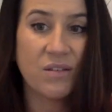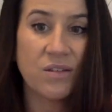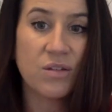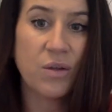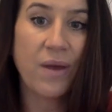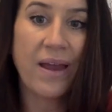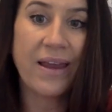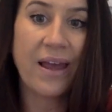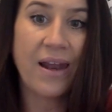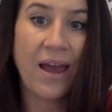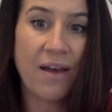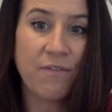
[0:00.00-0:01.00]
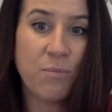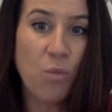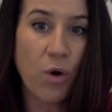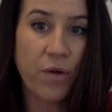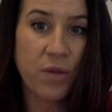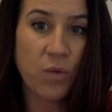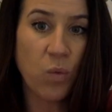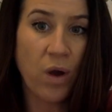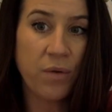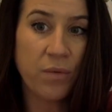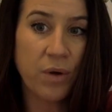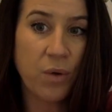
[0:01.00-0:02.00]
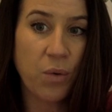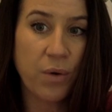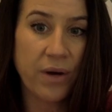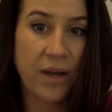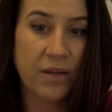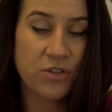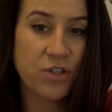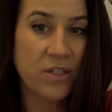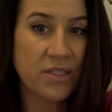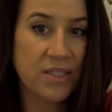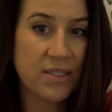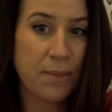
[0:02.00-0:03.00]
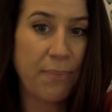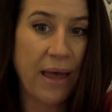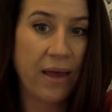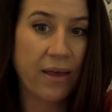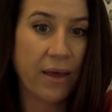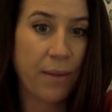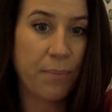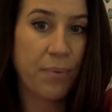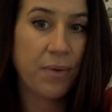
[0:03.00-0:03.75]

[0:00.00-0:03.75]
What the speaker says: so that I can have more than one recording, just as a backup.